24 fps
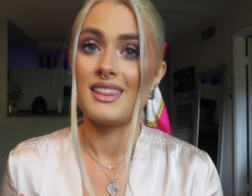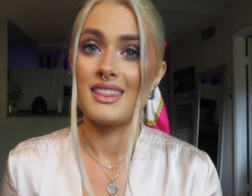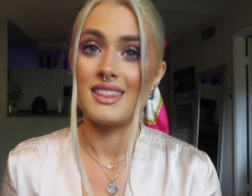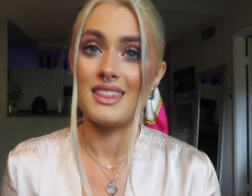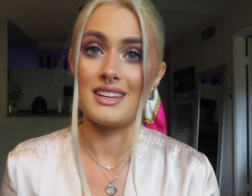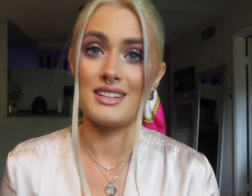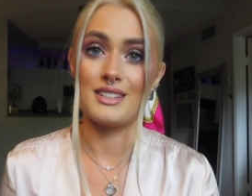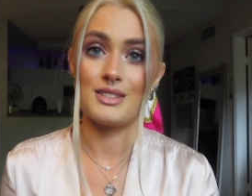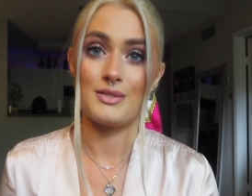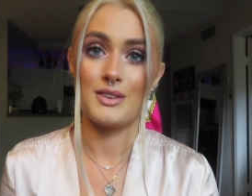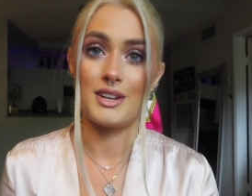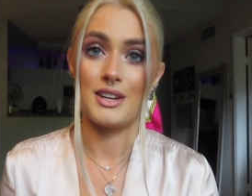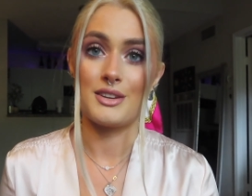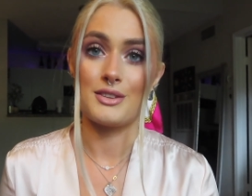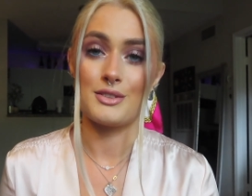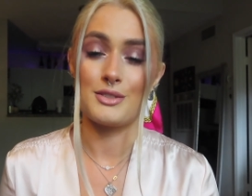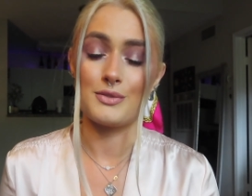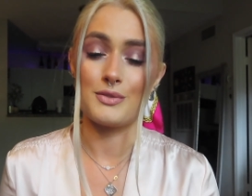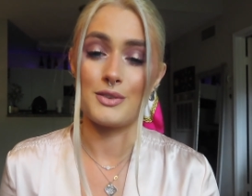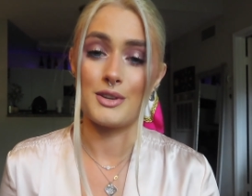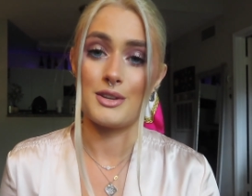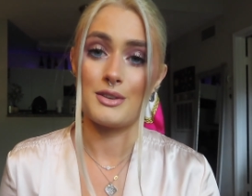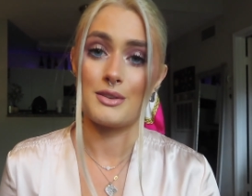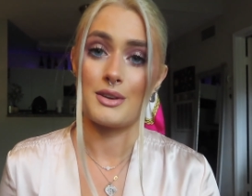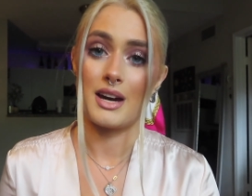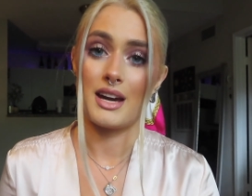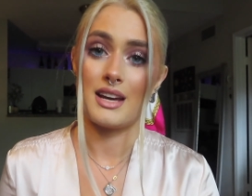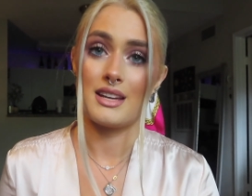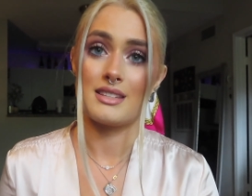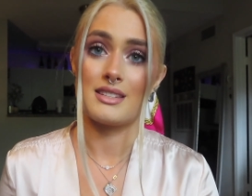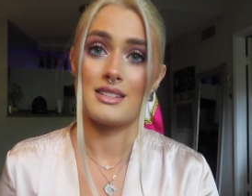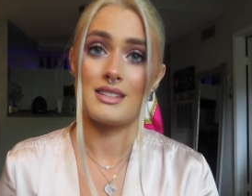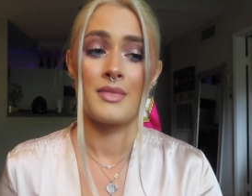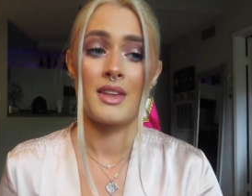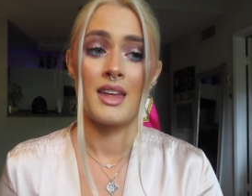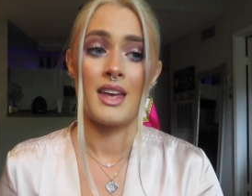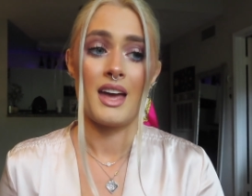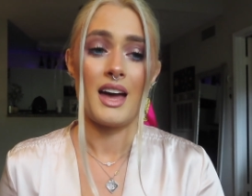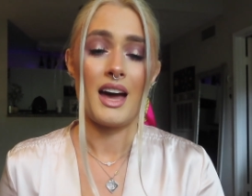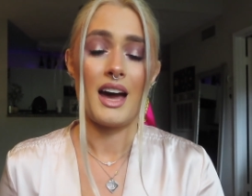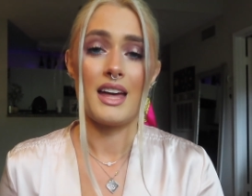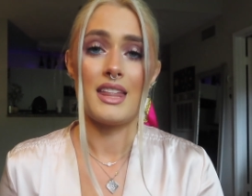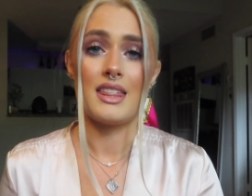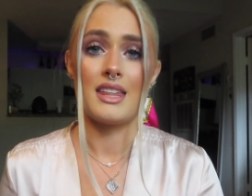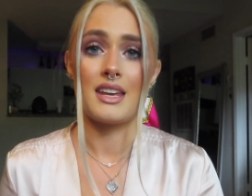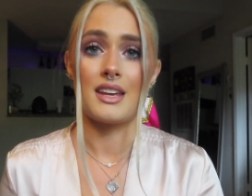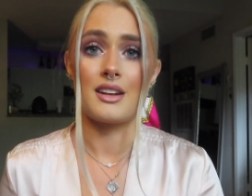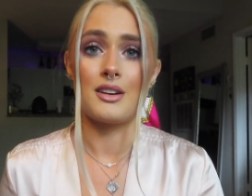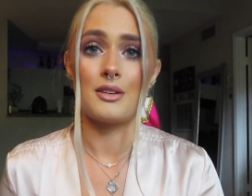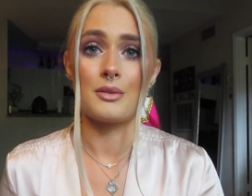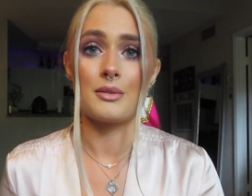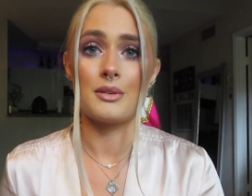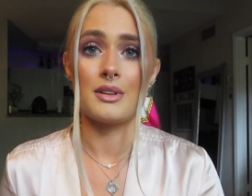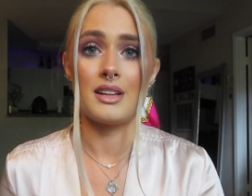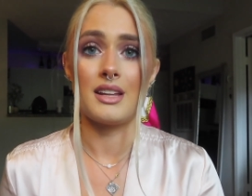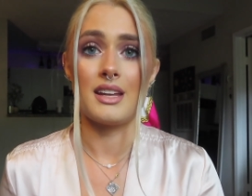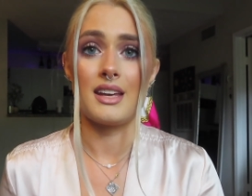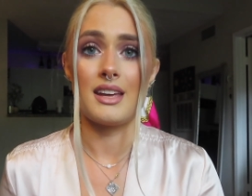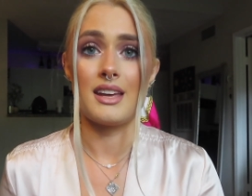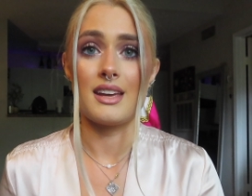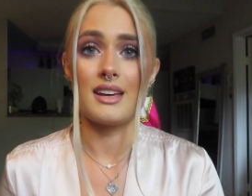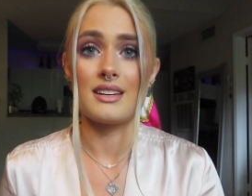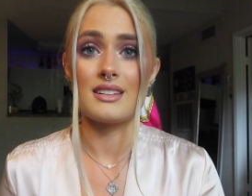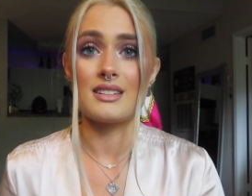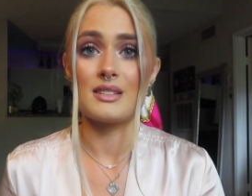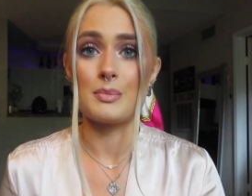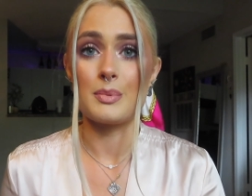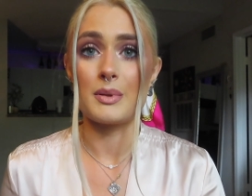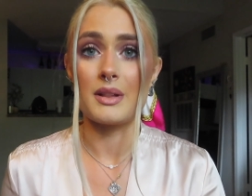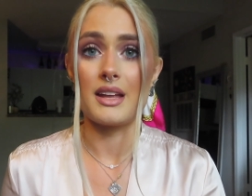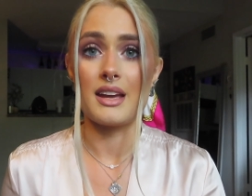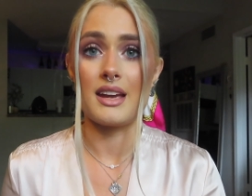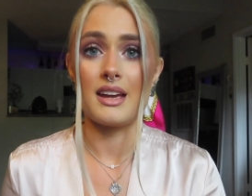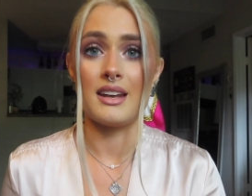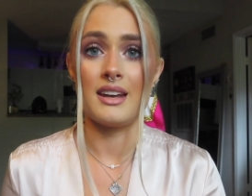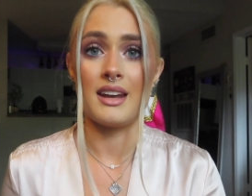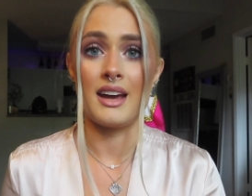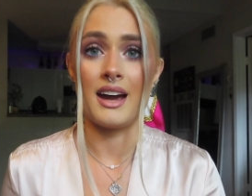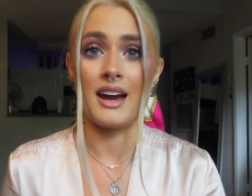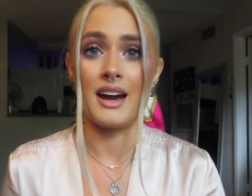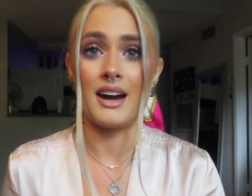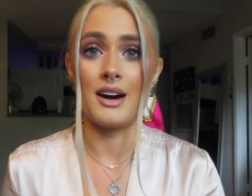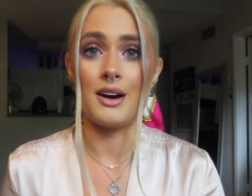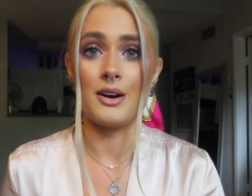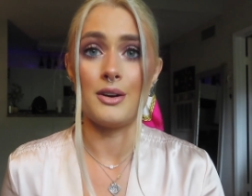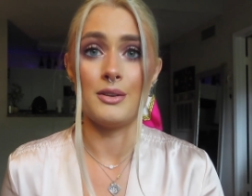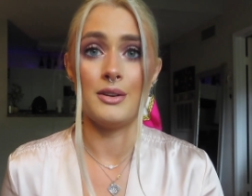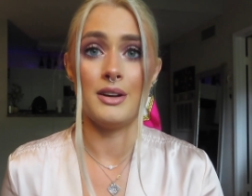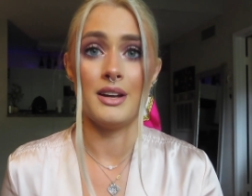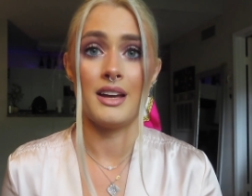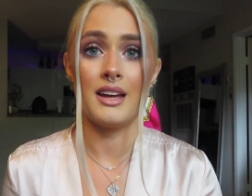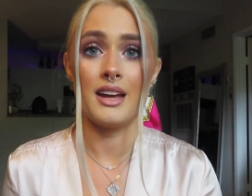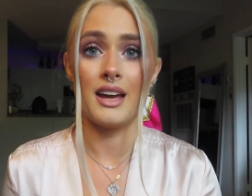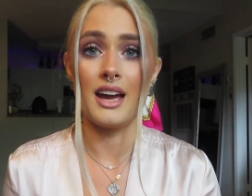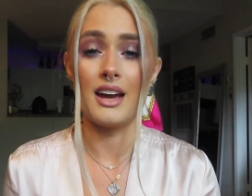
this video is for you guys. I think it'll really explain how